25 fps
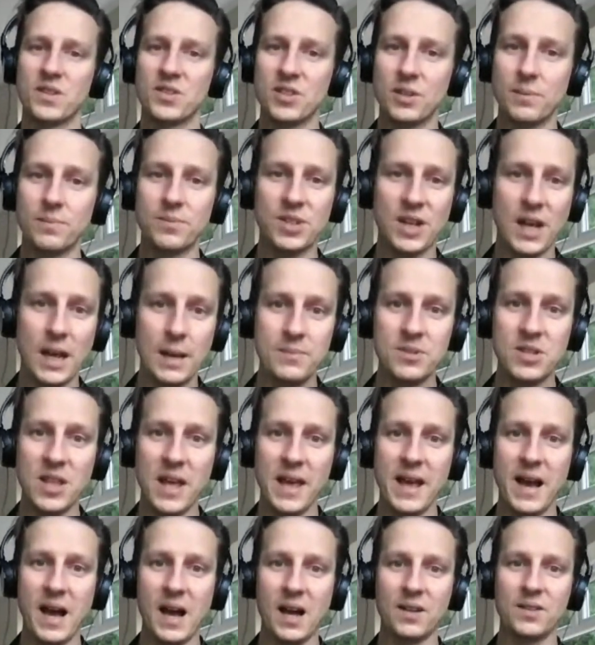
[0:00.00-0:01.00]
Sometimes
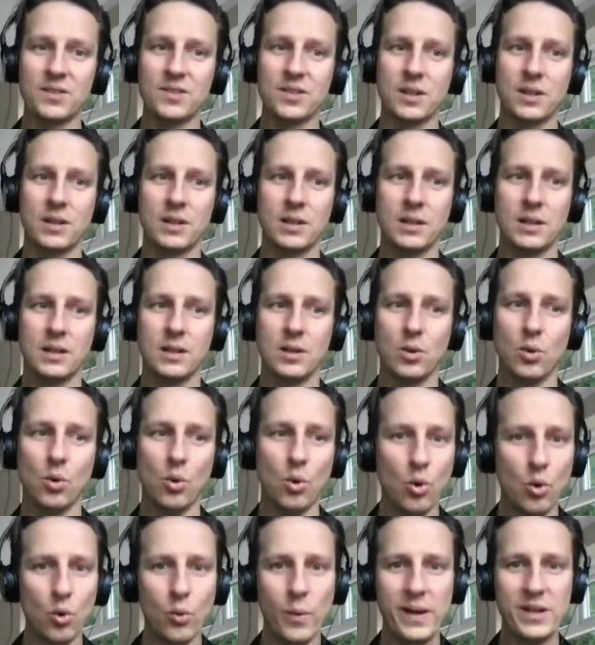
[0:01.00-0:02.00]
they aren't
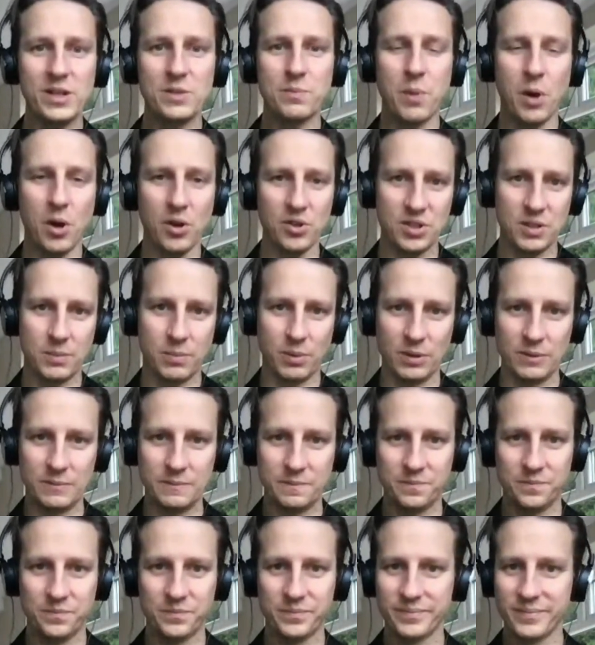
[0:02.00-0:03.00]
always possible.
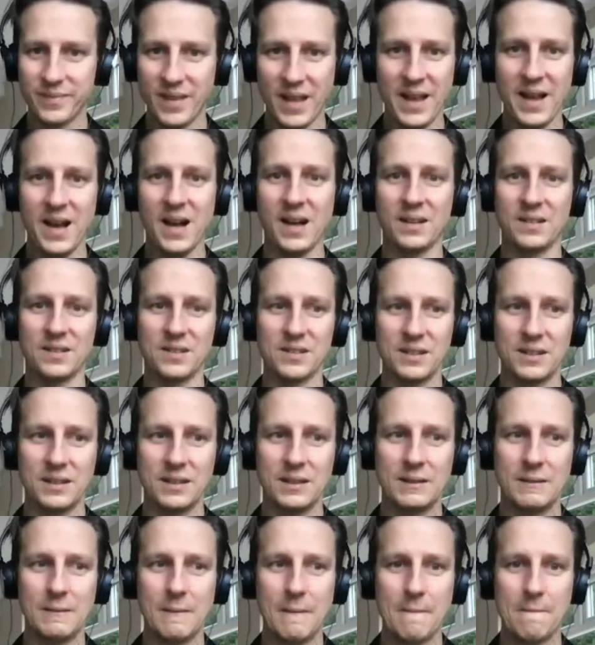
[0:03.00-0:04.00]
They aren't.
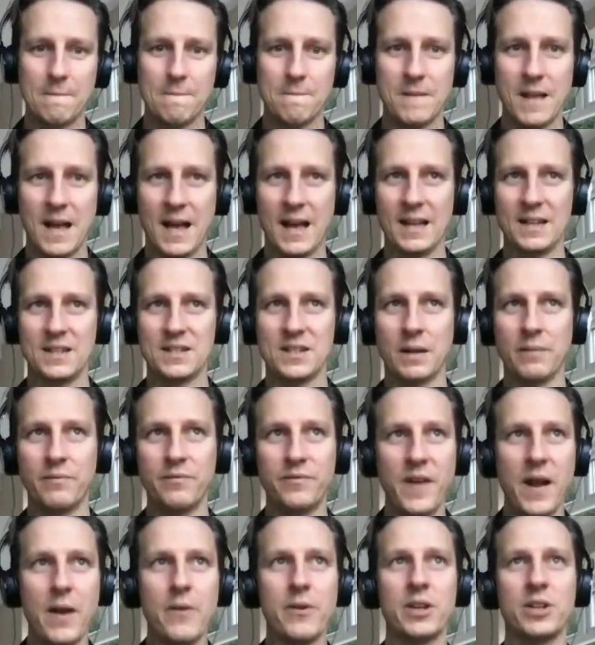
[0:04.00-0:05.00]
And
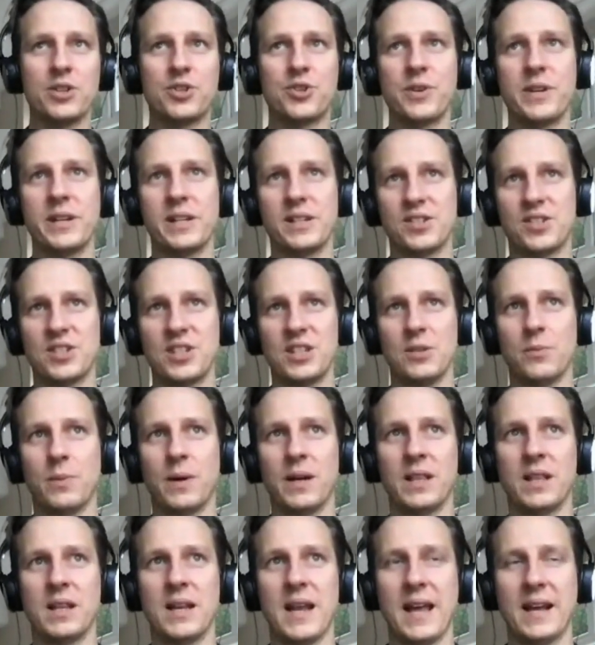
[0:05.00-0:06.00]
I'm very intrigued to see the
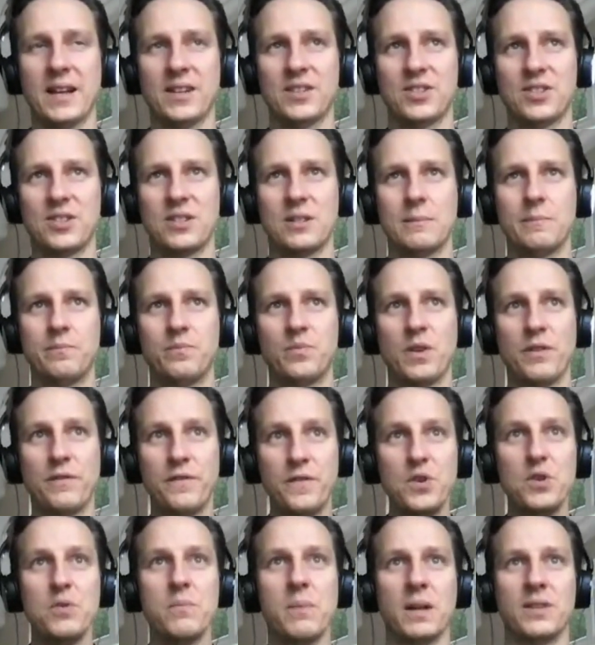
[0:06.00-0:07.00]
way the next
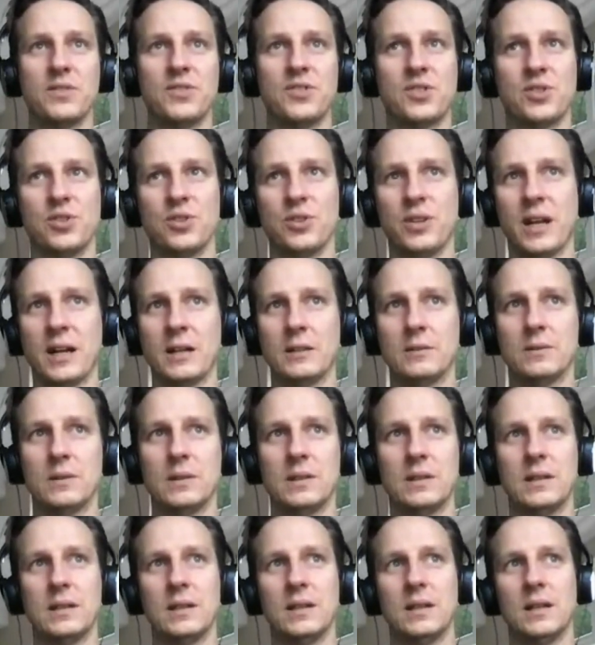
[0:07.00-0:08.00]
few months turn out
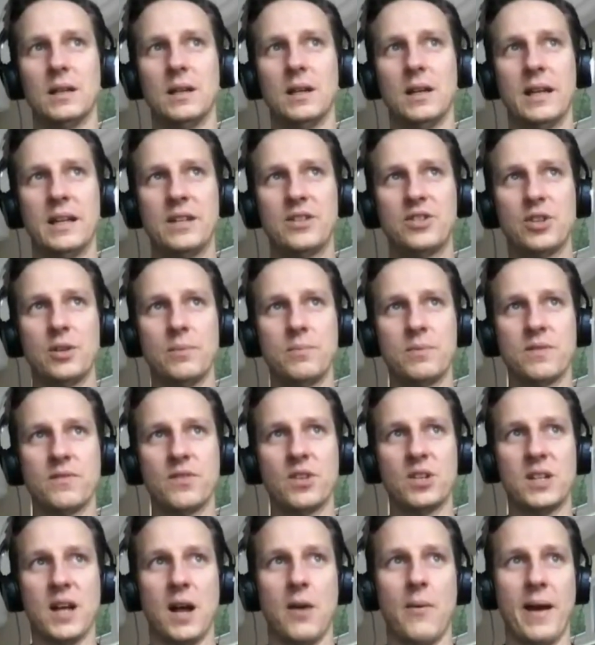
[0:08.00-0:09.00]
in terms of
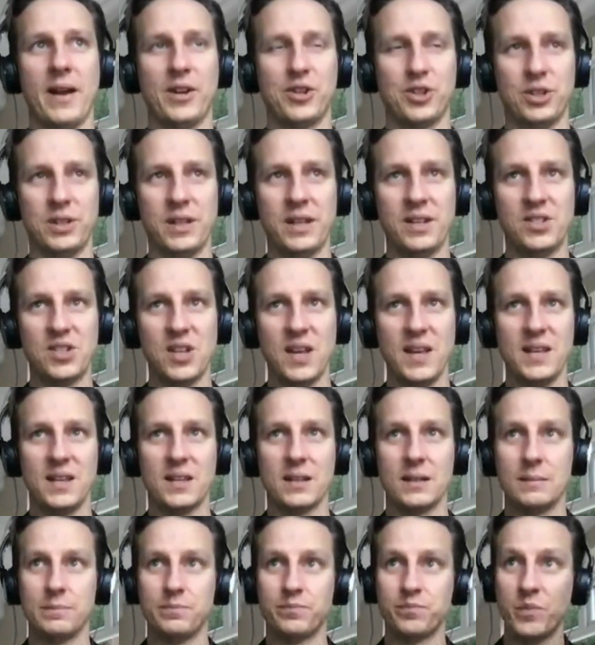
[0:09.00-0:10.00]
the direction they
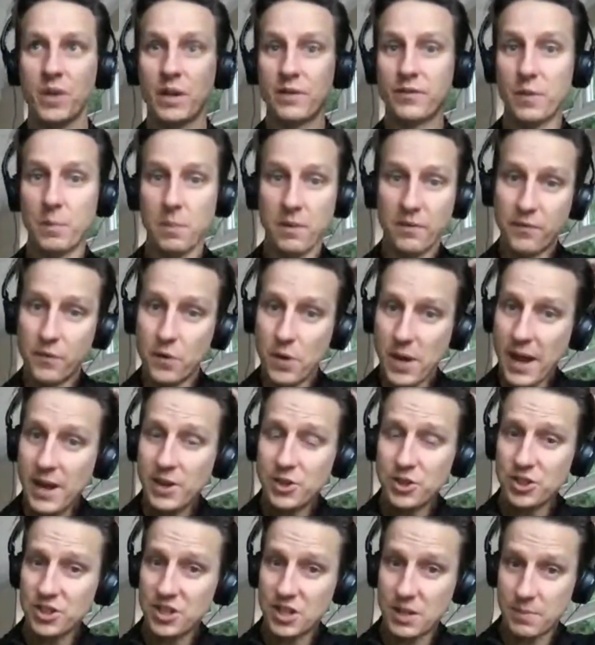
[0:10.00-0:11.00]
take. From a free
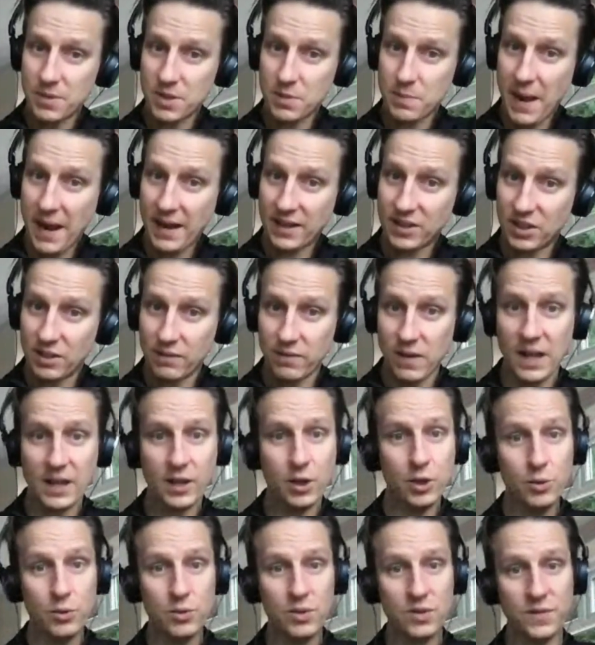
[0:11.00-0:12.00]
agency perspective,
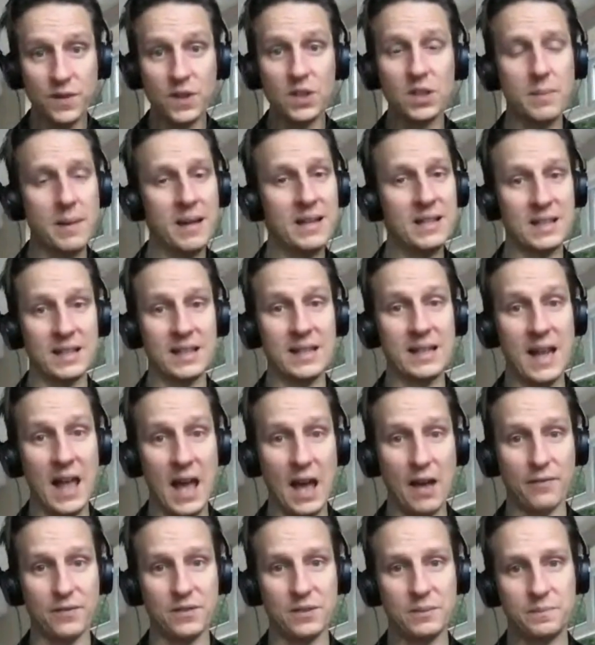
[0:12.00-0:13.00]
like, who's fundamentally
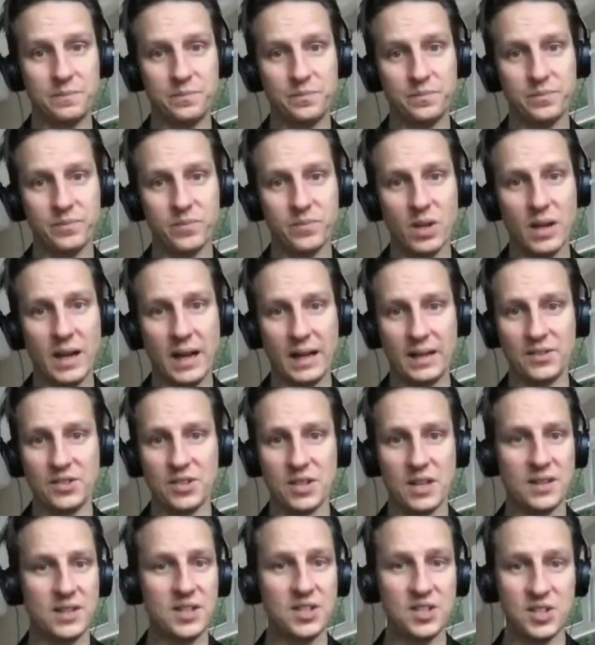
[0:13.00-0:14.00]
left?
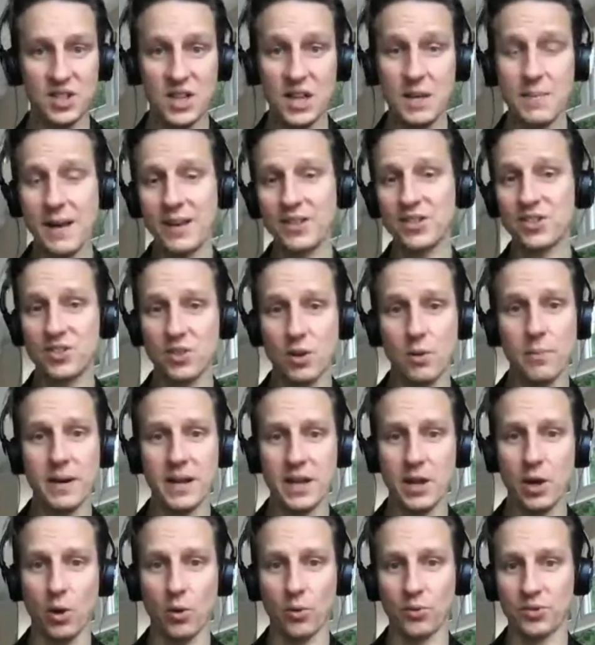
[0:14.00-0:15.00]
And this team has so
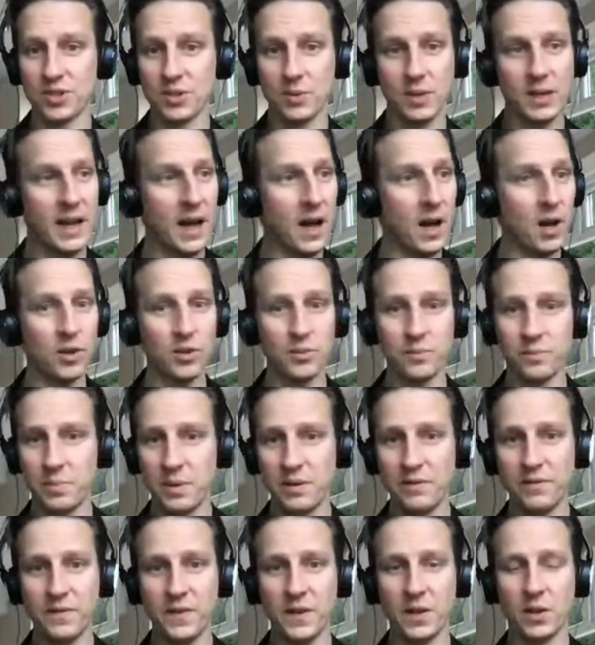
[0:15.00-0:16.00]
many holes, and it can't
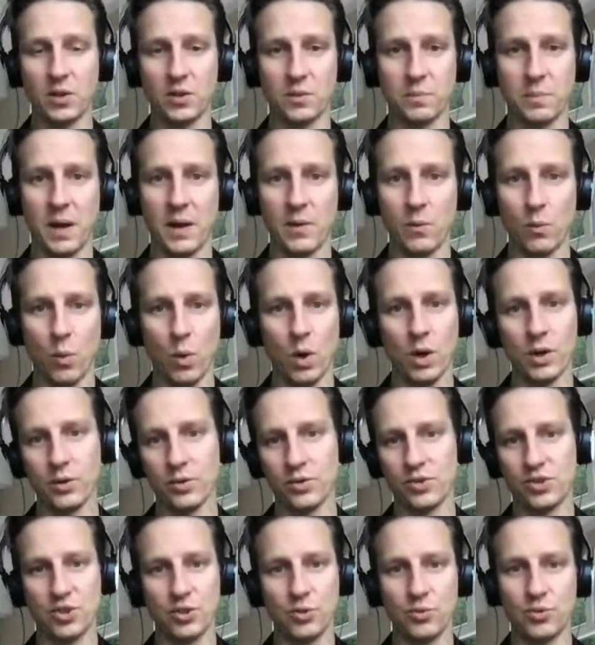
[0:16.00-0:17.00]
be filled by one
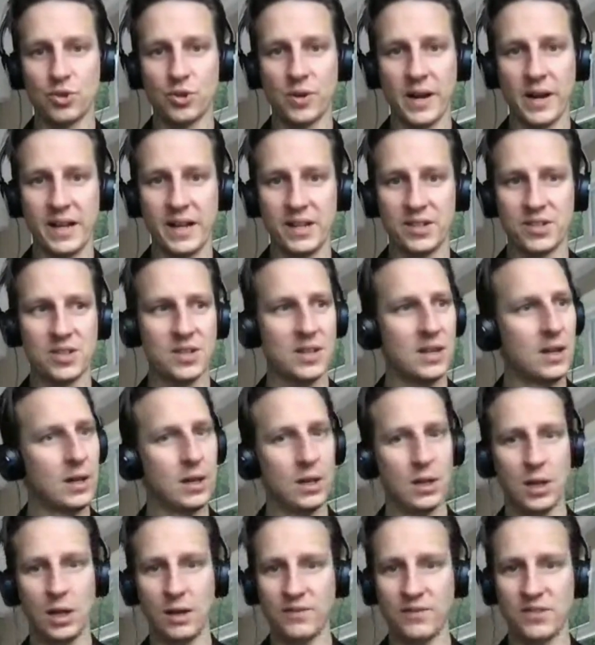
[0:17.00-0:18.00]
or two trades
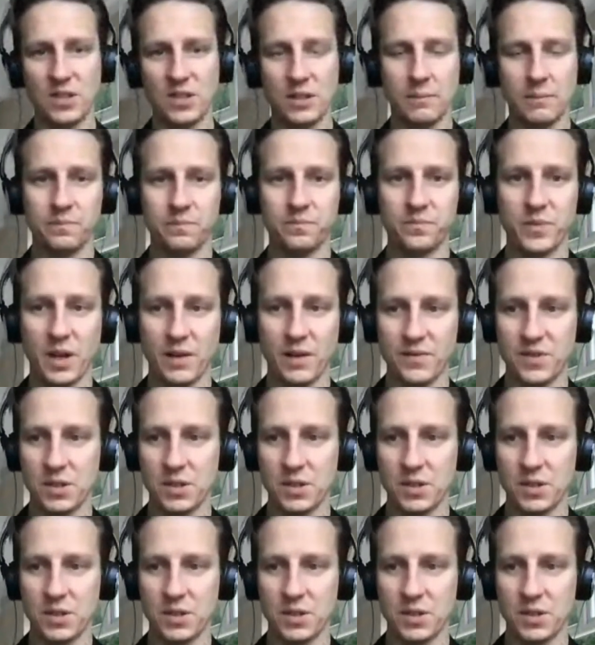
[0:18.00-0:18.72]
of some,